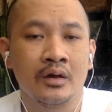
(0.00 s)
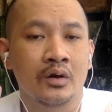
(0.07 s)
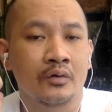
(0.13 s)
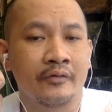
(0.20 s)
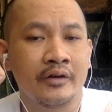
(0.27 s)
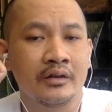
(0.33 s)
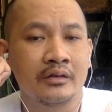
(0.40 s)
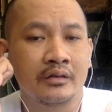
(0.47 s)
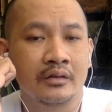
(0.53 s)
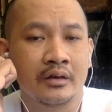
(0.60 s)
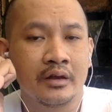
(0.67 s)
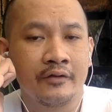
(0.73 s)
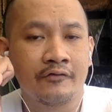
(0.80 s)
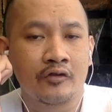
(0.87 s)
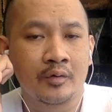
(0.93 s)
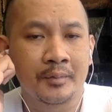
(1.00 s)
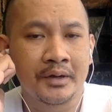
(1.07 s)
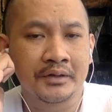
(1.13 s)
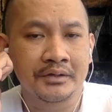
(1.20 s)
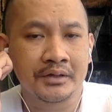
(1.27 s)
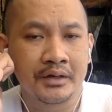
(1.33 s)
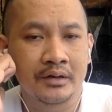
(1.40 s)
with
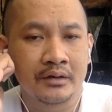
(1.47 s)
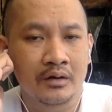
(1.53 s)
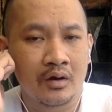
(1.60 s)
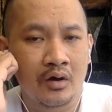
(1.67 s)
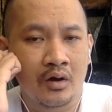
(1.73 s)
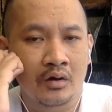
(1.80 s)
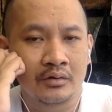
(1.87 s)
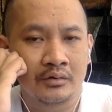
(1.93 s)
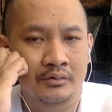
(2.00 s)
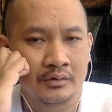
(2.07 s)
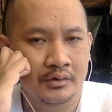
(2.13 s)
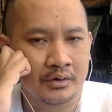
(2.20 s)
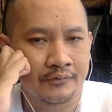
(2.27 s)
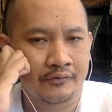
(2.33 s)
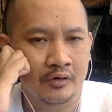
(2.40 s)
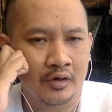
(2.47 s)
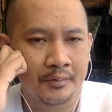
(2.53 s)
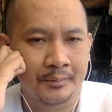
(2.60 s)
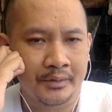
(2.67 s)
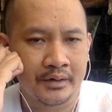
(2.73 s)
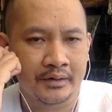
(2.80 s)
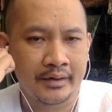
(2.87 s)
information on
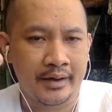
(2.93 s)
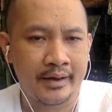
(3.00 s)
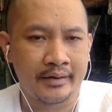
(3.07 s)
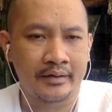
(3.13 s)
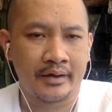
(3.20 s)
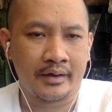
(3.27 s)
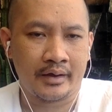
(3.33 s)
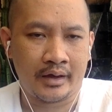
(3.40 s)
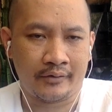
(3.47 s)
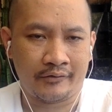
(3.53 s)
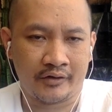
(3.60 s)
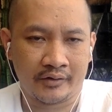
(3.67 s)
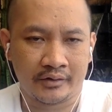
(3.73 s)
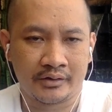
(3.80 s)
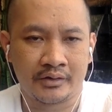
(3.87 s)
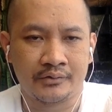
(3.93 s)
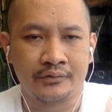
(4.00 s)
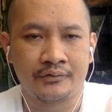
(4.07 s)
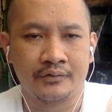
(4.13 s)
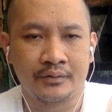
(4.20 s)
development and effective.